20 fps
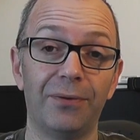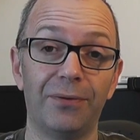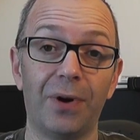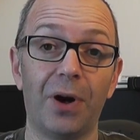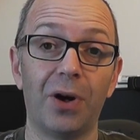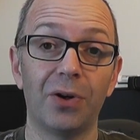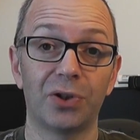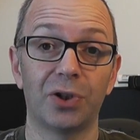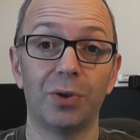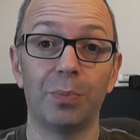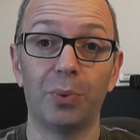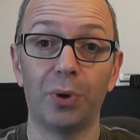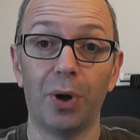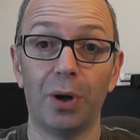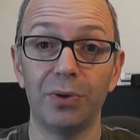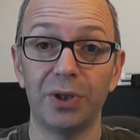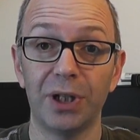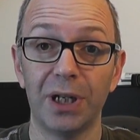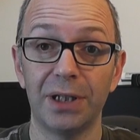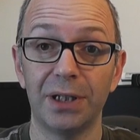faster
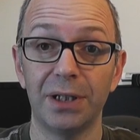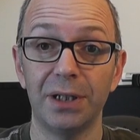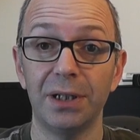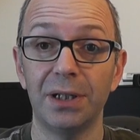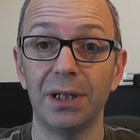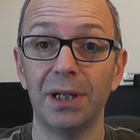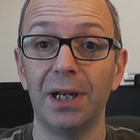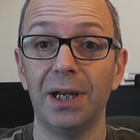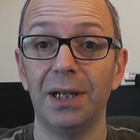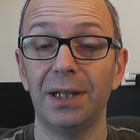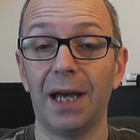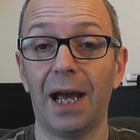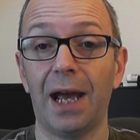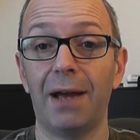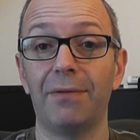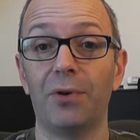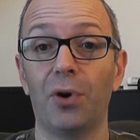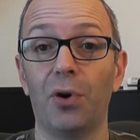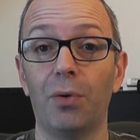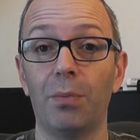processors, they
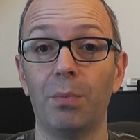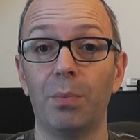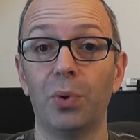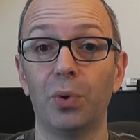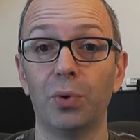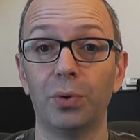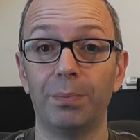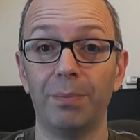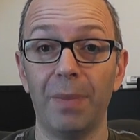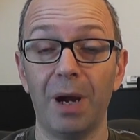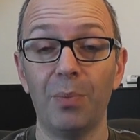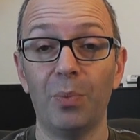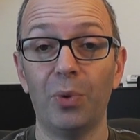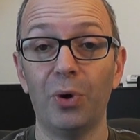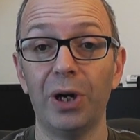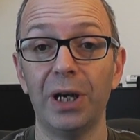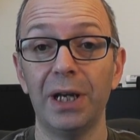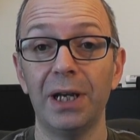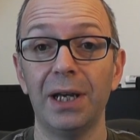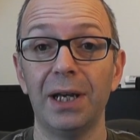have onboard
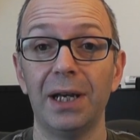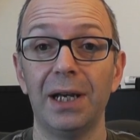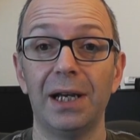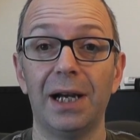memory,